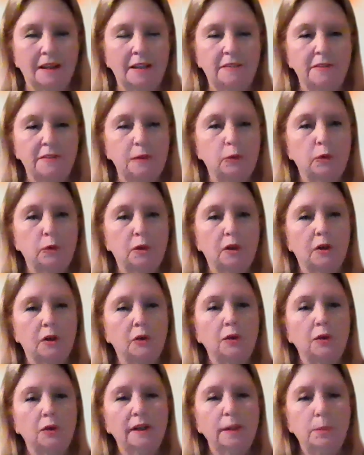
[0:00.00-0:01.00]
If you will
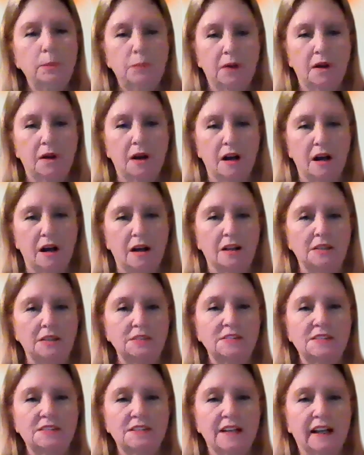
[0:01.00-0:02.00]
only
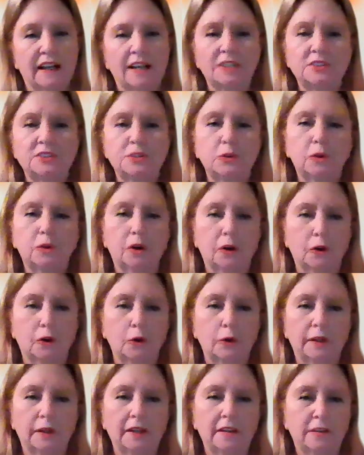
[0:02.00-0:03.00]
pause as you
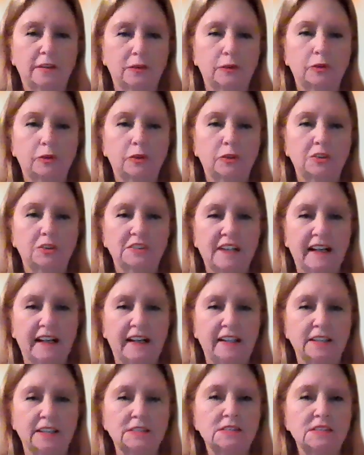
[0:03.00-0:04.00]
hurry through your
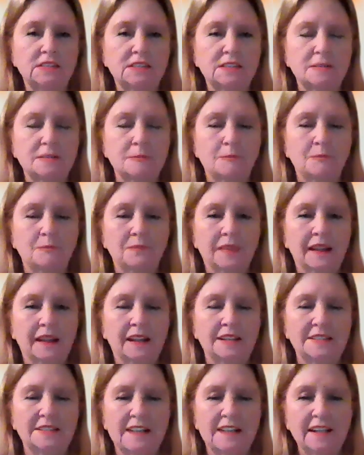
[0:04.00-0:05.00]
days,
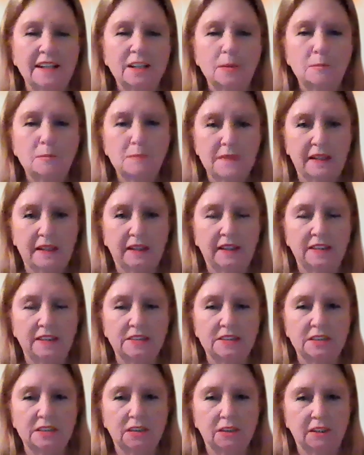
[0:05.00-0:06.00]
take a
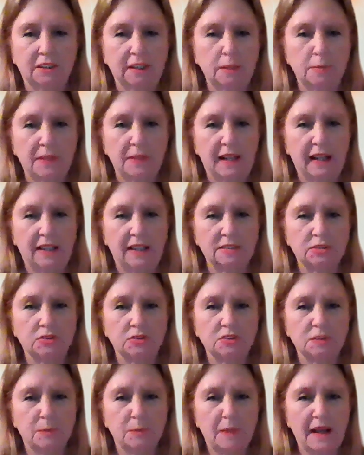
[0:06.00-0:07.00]
minute to look at
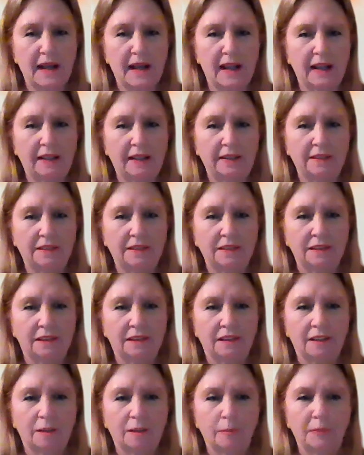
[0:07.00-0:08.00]
passersby
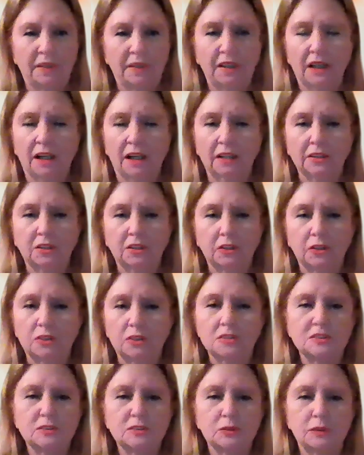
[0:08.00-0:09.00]
beyond
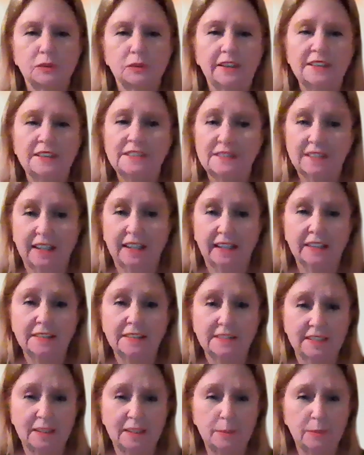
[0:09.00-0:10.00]
cursory
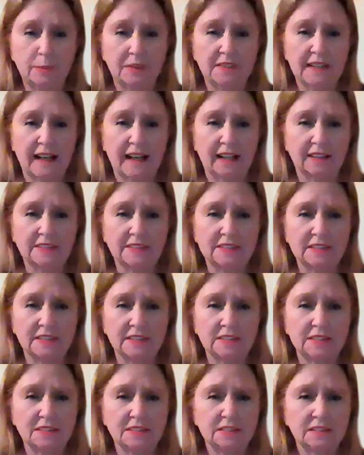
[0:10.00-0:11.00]
skin deep
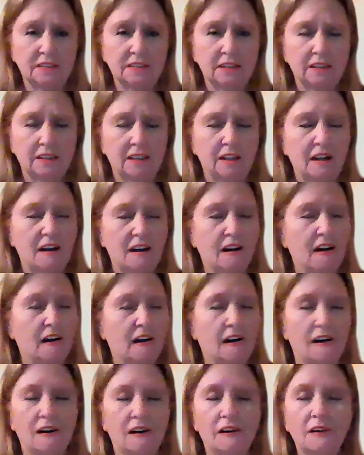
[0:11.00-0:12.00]
analysis,
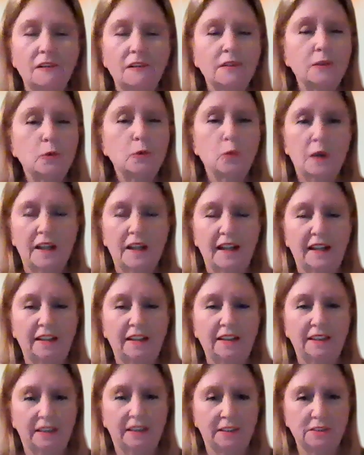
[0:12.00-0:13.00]
all the
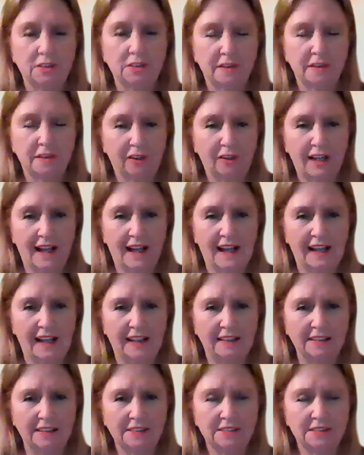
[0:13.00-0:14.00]
way into their
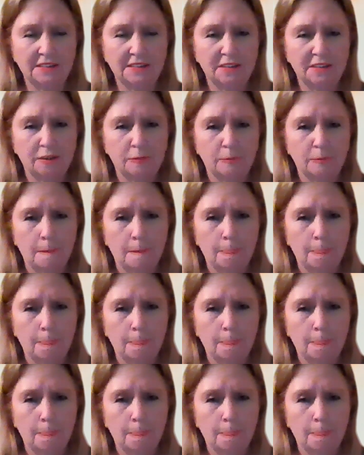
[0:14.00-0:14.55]
eyes.